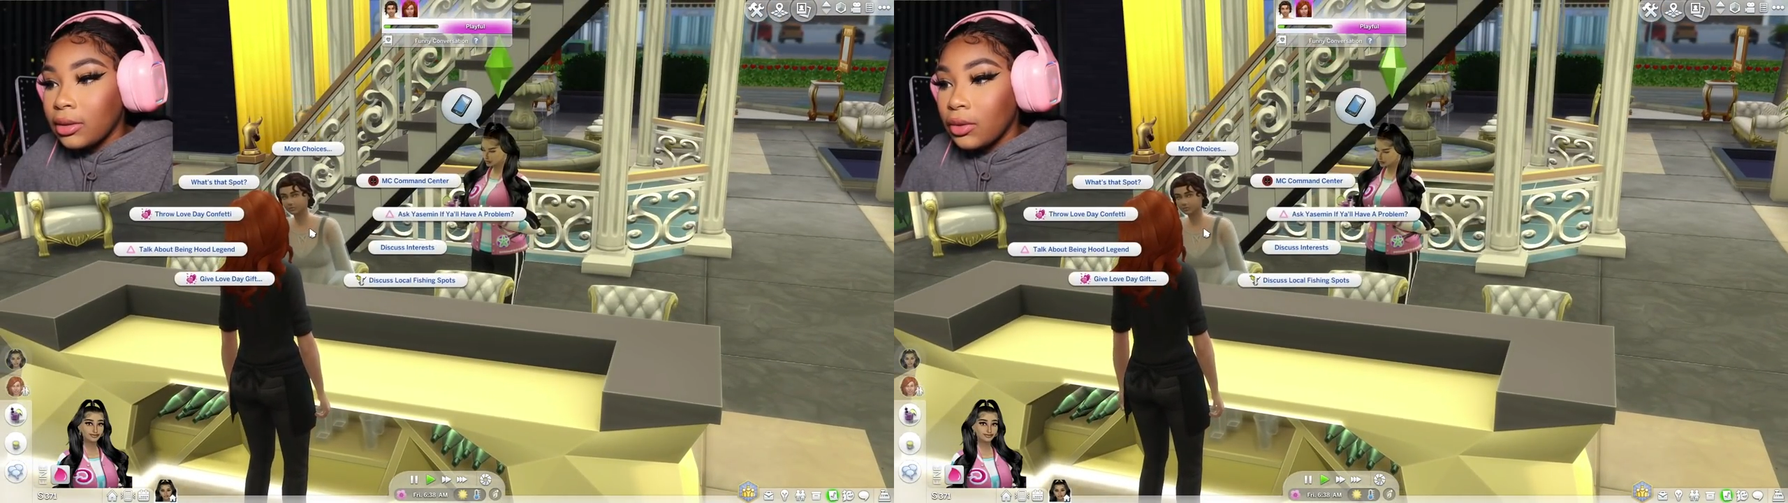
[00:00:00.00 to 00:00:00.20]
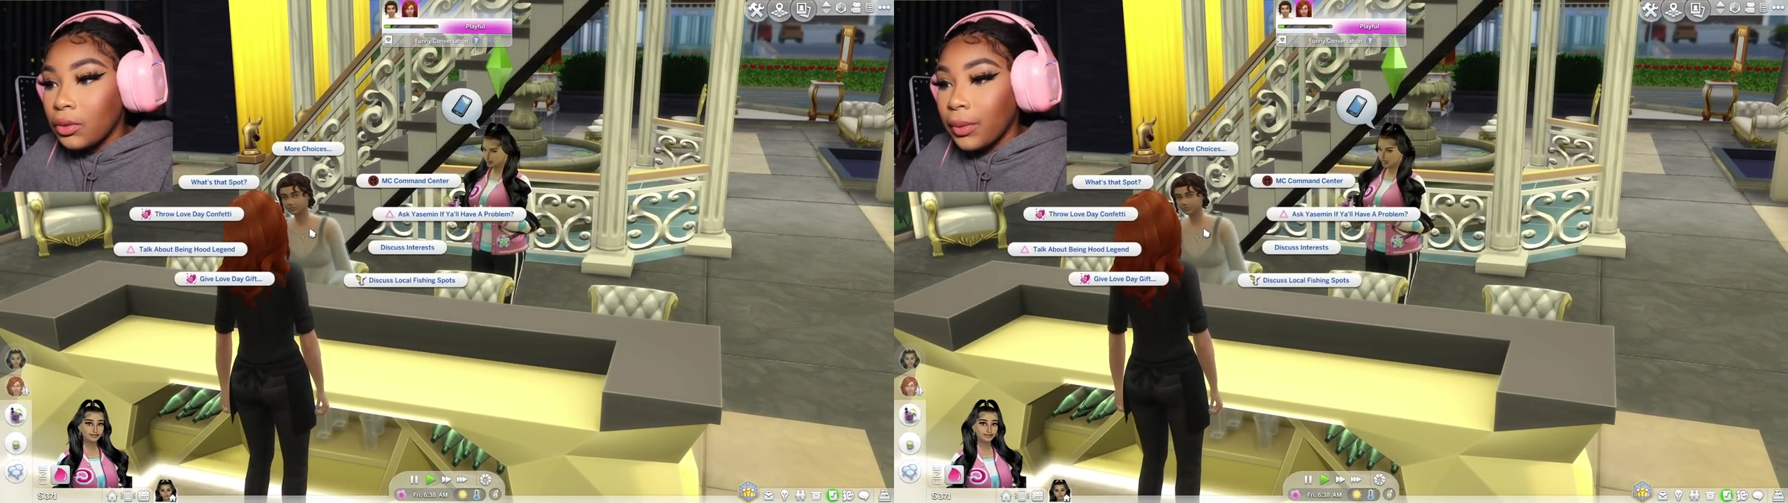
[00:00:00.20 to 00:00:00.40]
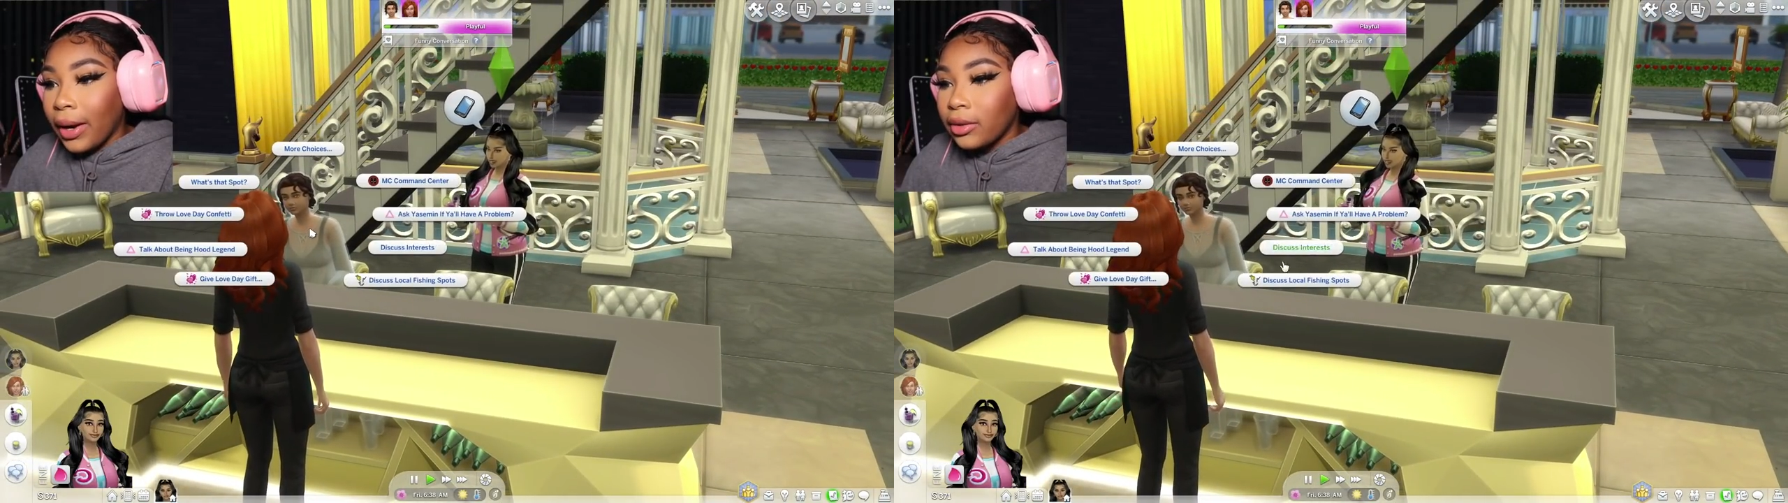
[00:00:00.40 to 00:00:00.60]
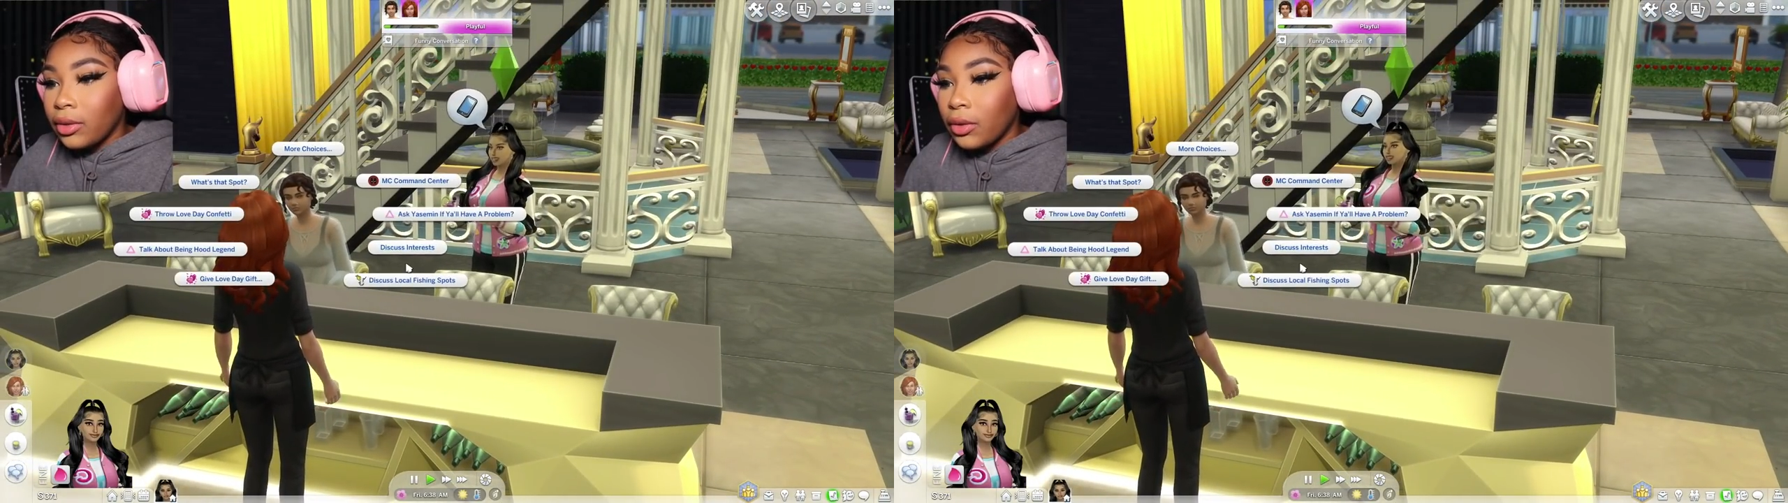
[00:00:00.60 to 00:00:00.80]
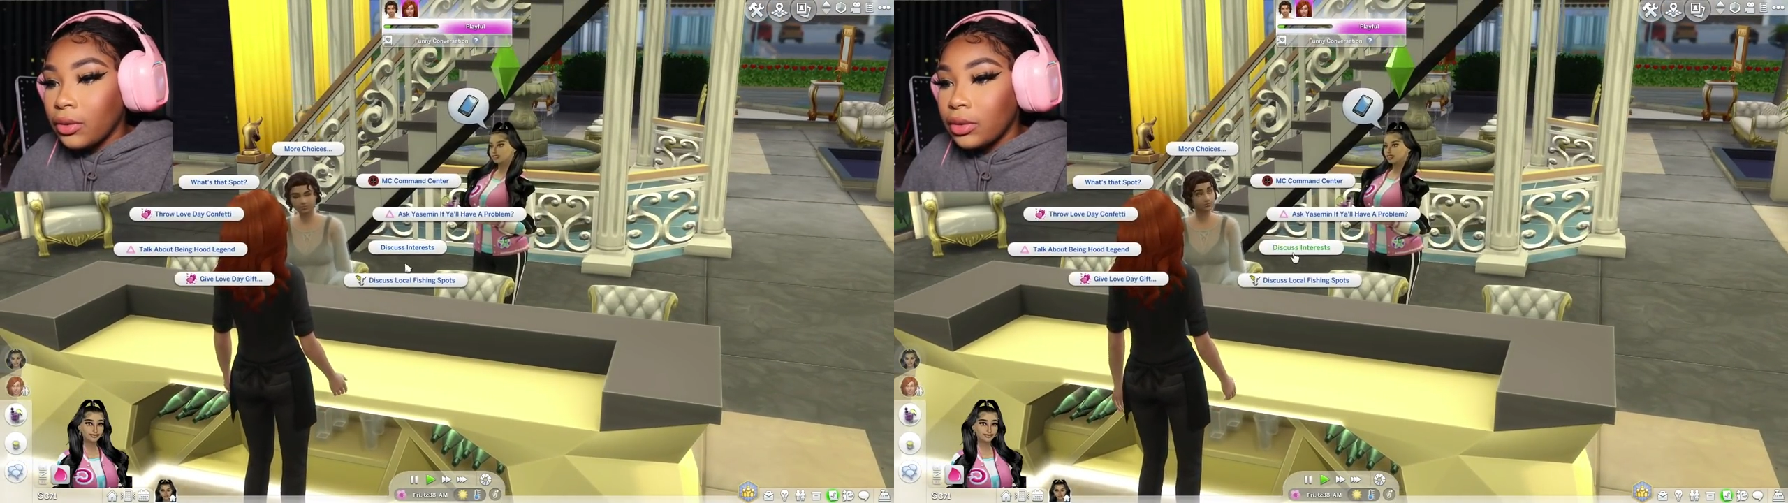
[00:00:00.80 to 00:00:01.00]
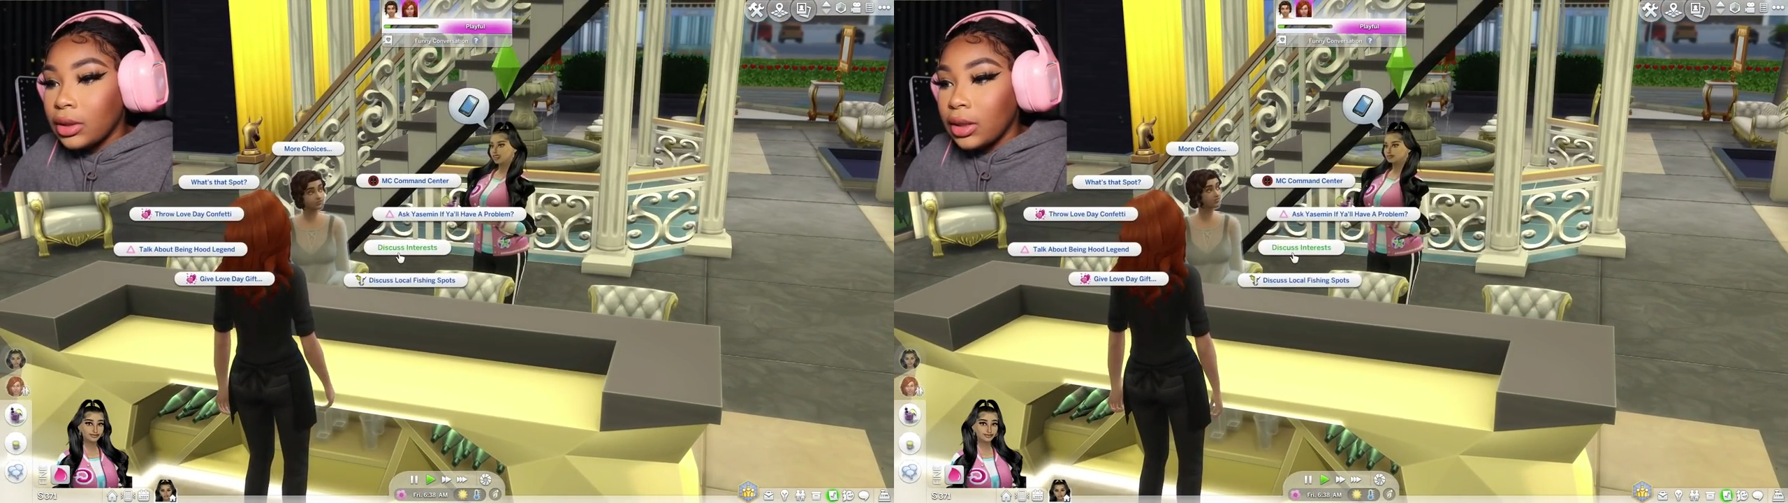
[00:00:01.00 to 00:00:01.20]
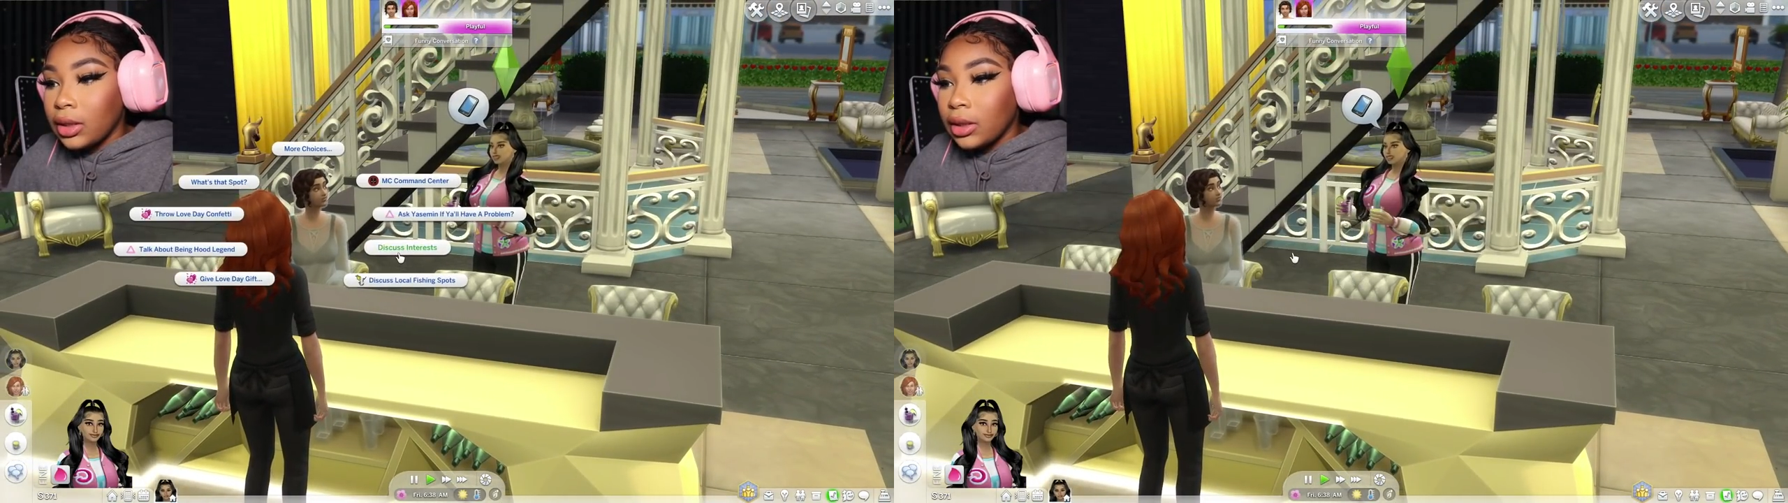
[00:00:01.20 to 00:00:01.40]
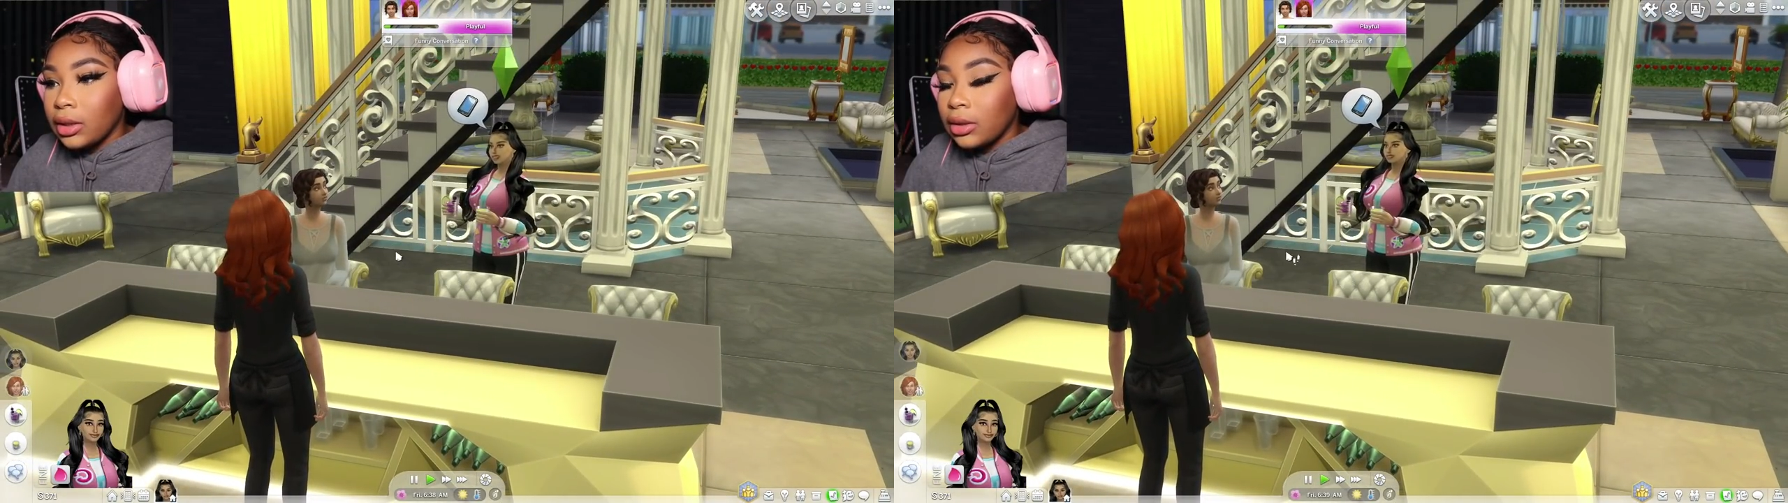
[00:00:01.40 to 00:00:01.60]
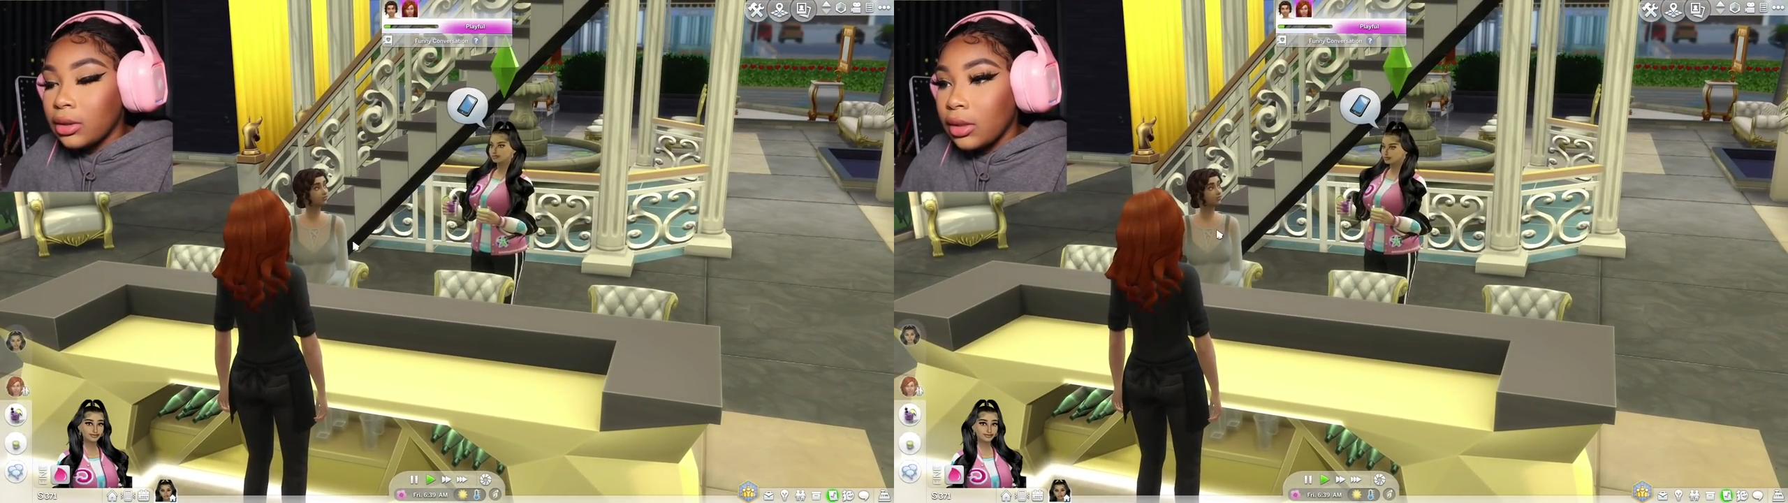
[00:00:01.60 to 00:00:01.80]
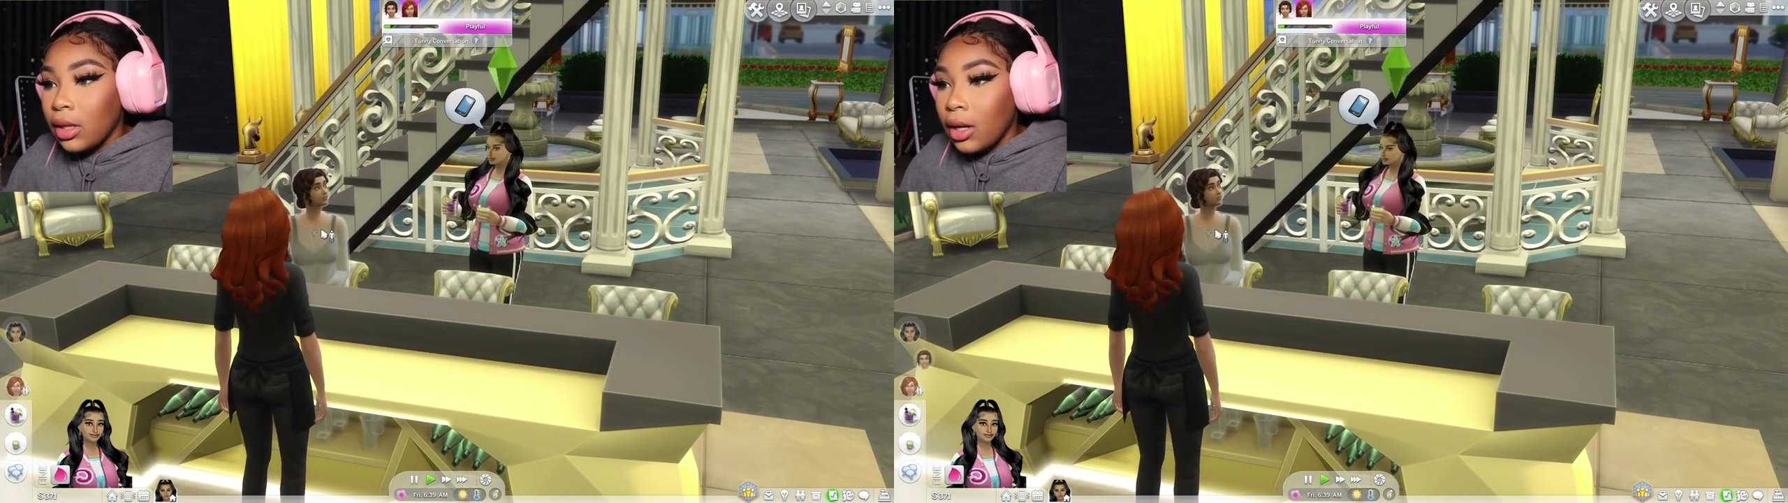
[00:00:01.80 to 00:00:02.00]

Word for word: I don't know who she is.